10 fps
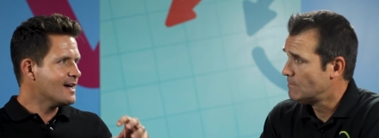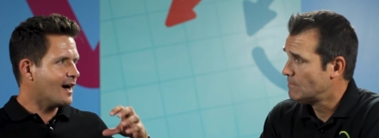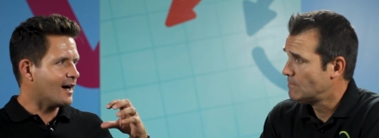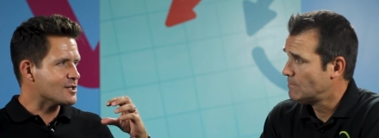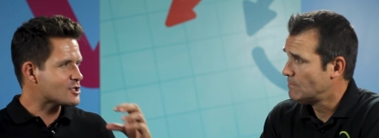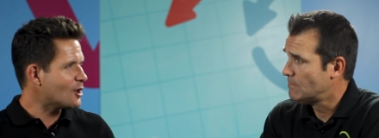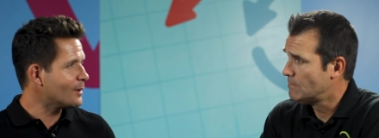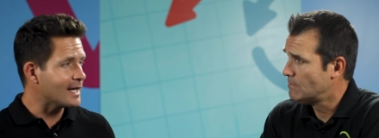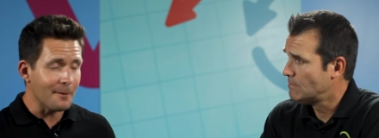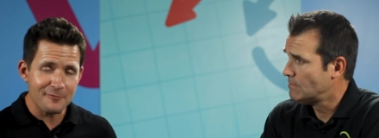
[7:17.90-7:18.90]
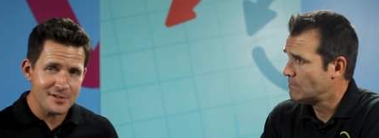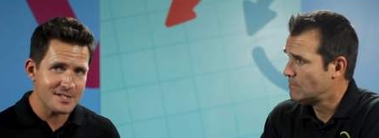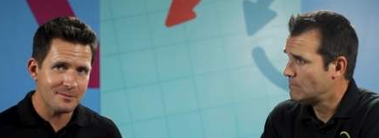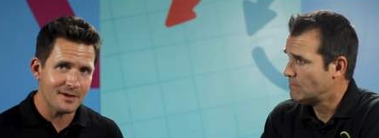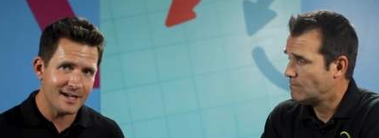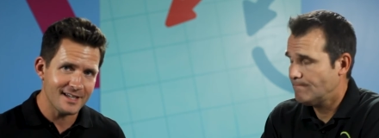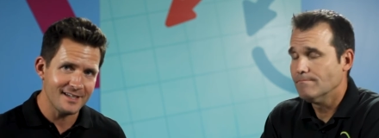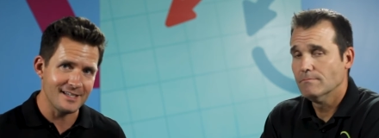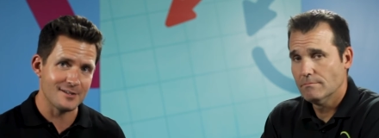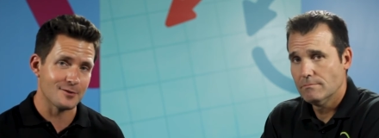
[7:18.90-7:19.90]
Speaker 1: uh, showing up for
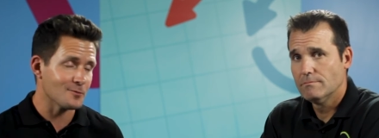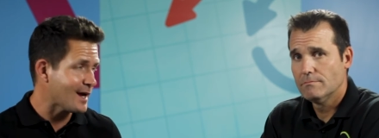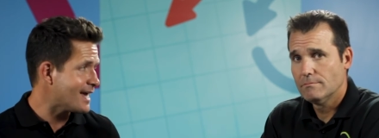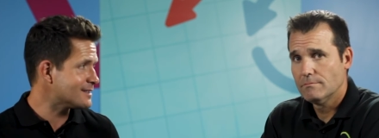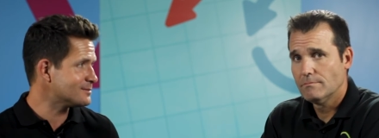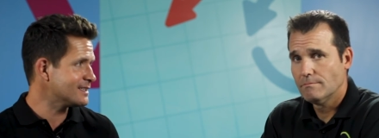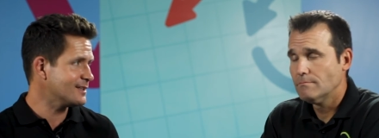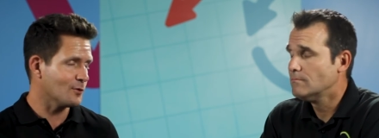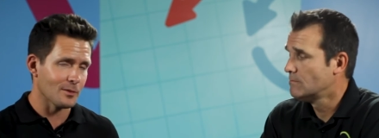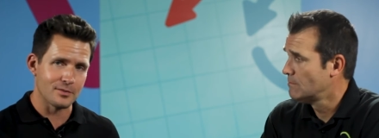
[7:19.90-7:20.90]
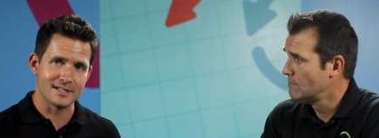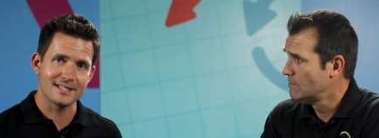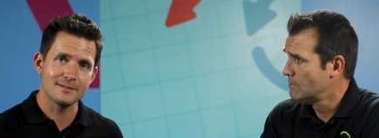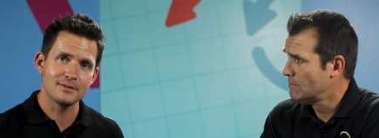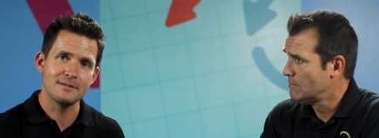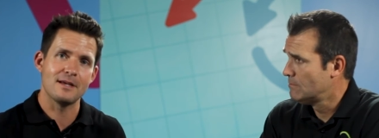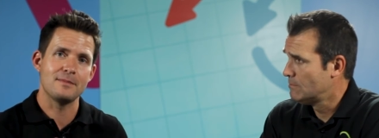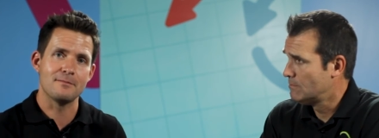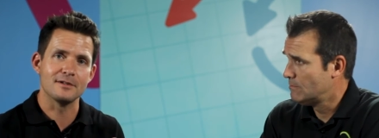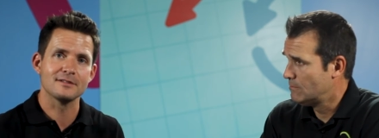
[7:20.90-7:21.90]
somebody, either randomly or predictably,
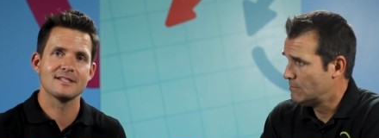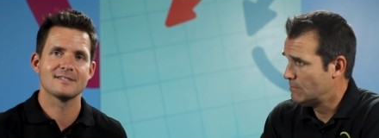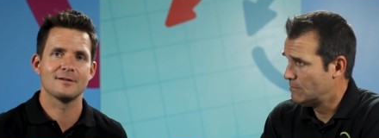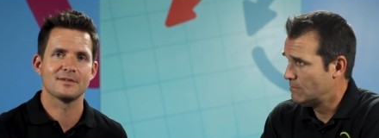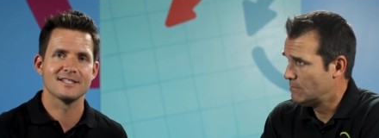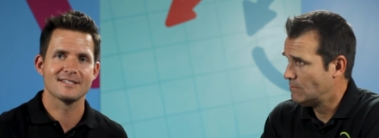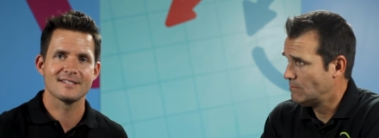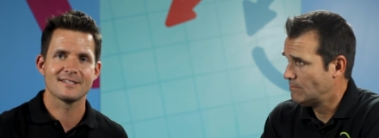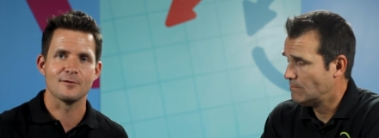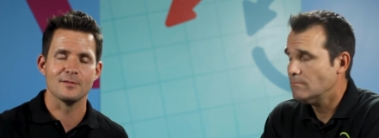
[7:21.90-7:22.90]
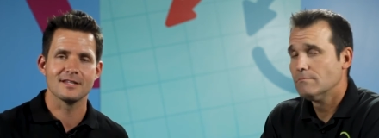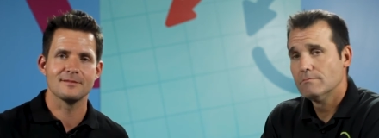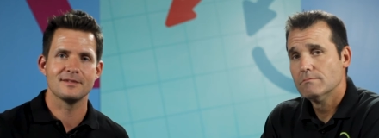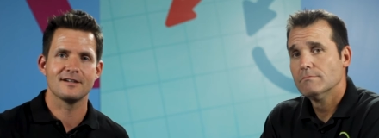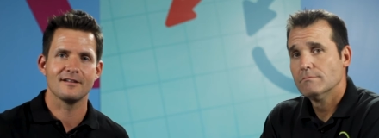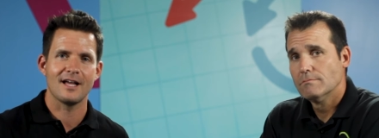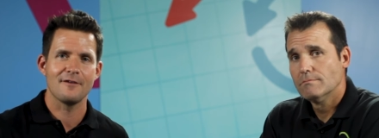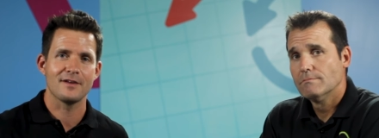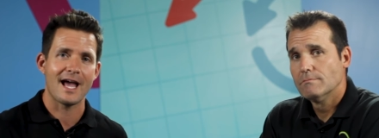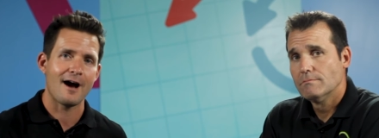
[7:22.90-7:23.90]
maybe building some consistent rhythm in our
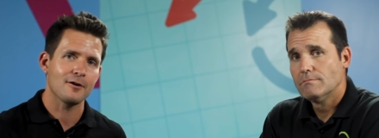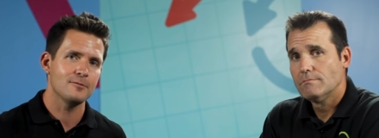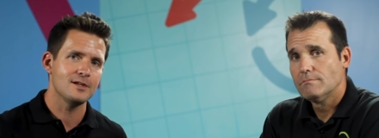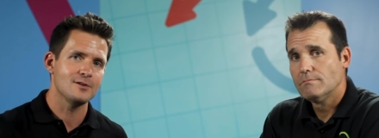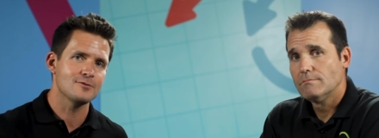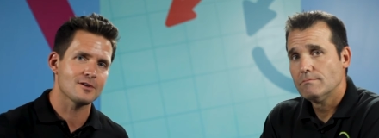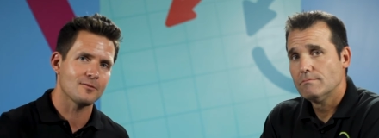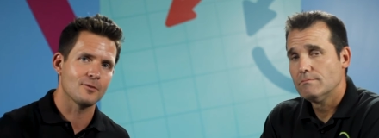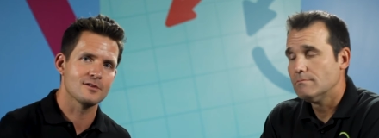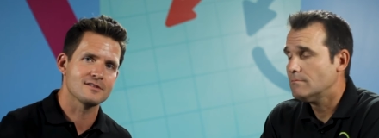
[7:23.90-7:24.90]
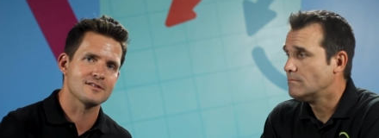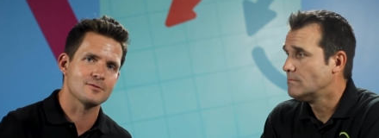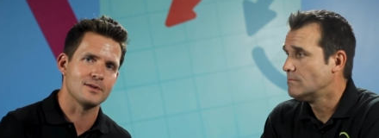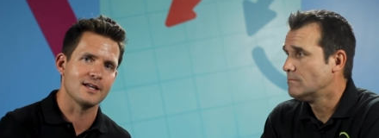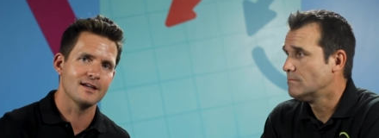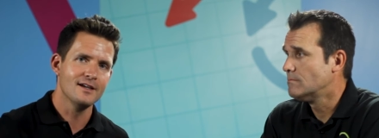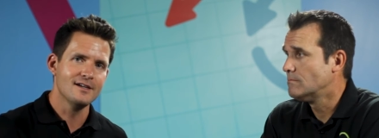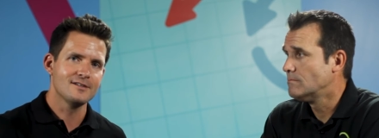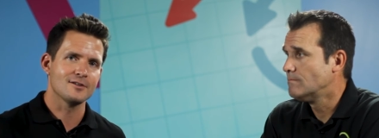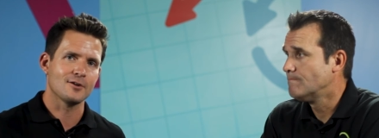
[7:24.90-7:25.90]
life, and how can we use our words this week
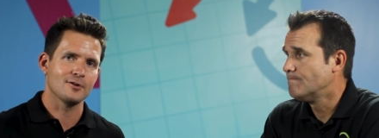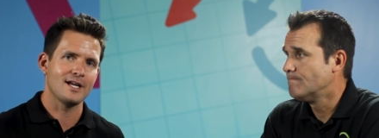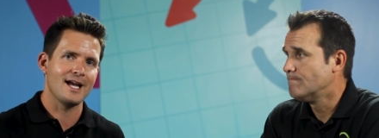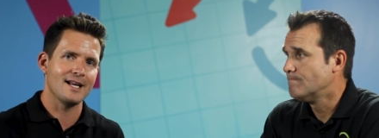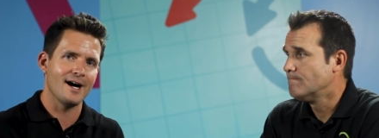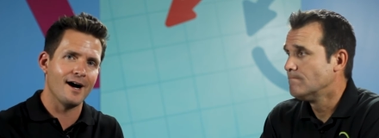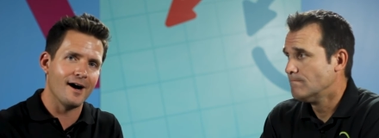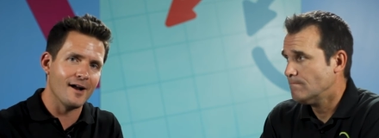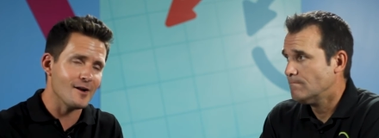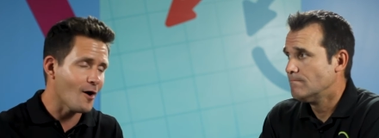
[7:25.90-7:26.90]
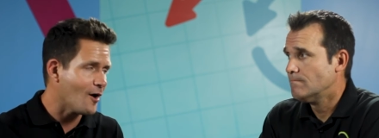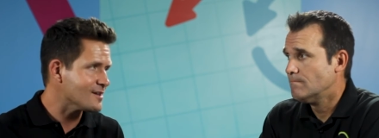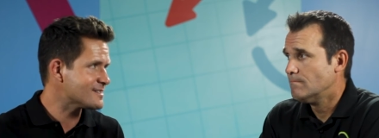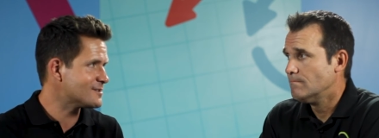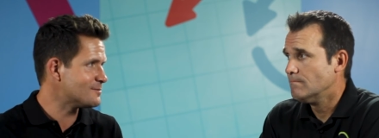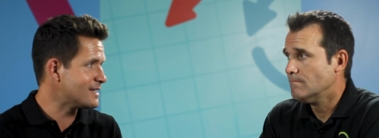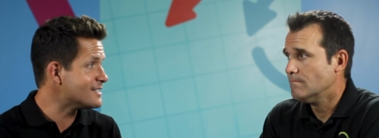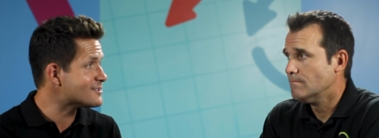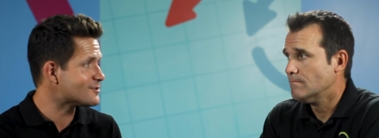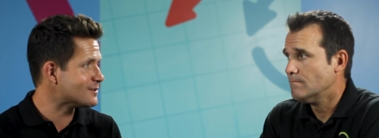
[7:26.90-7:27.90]
to create uh, an awesome
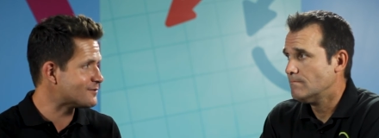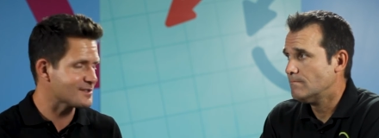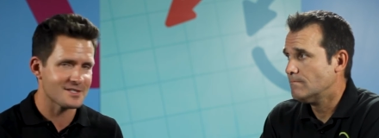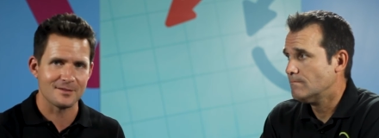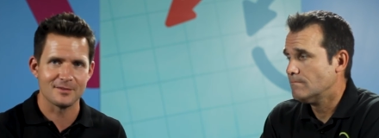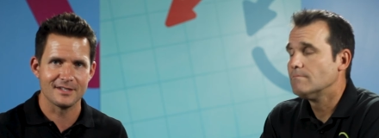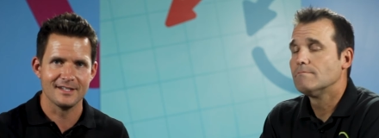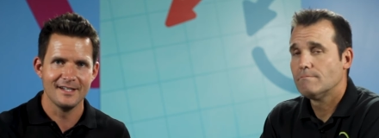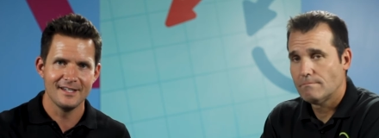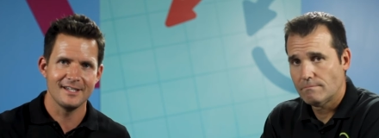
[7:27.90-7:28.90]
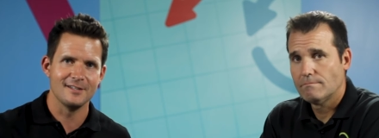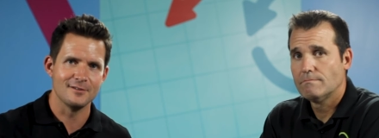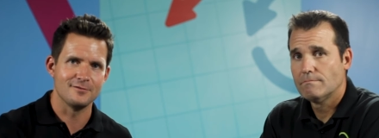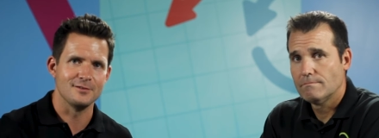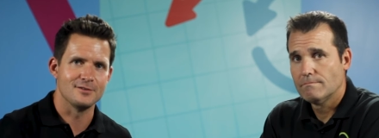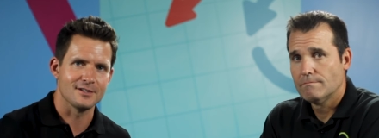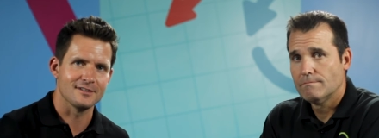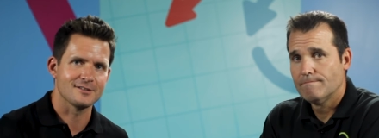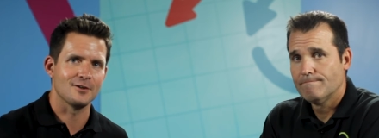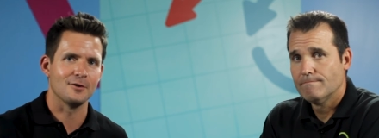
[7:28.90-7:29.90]
history for someone in the future.
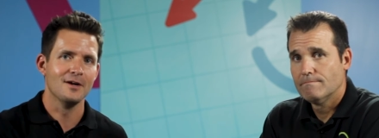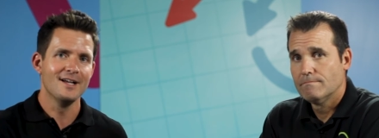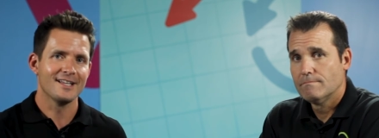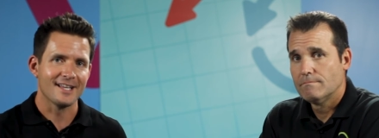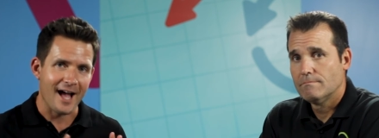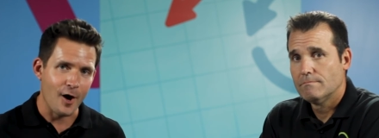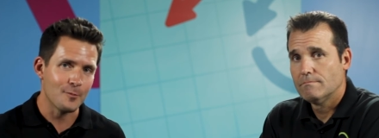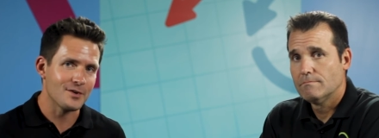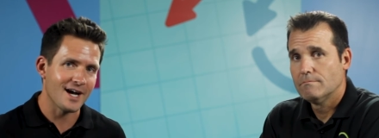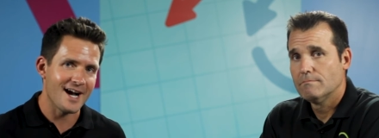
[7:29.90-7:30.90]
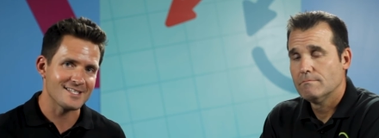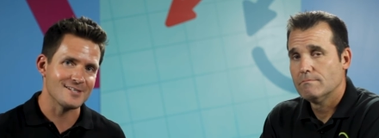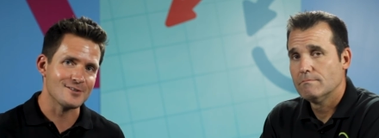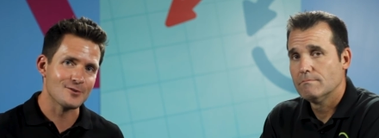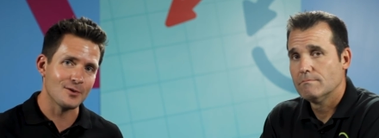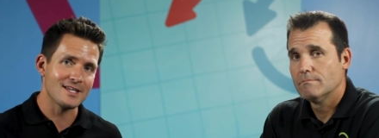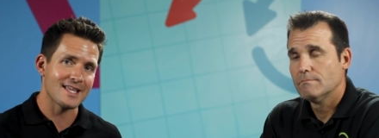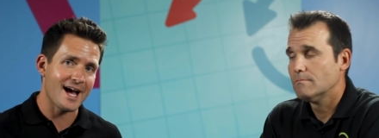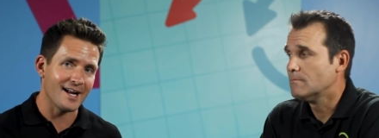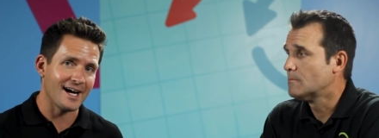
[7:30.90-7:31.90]
So I hope you guys enjoy
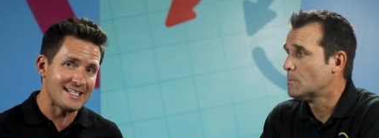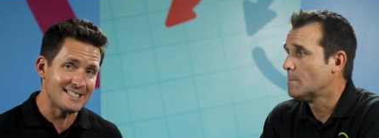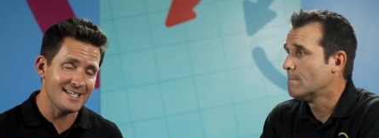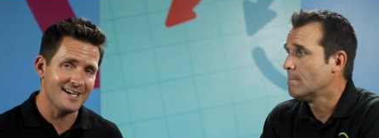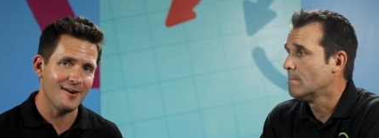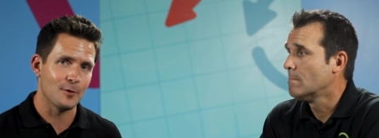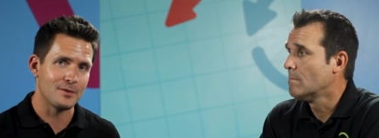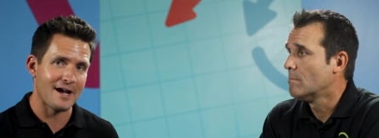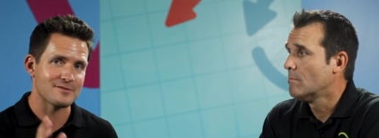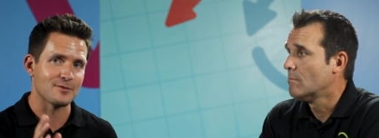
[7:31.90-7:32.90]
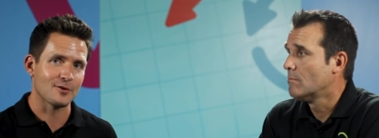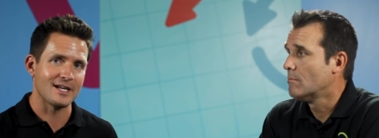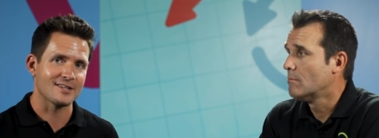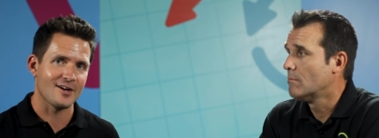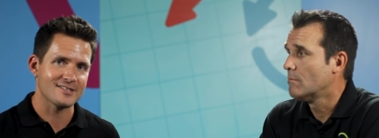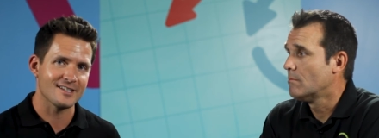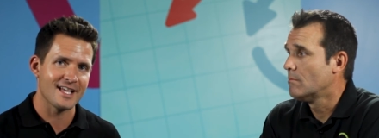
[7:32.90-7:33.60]
that idea. Hope you have some great thoughts on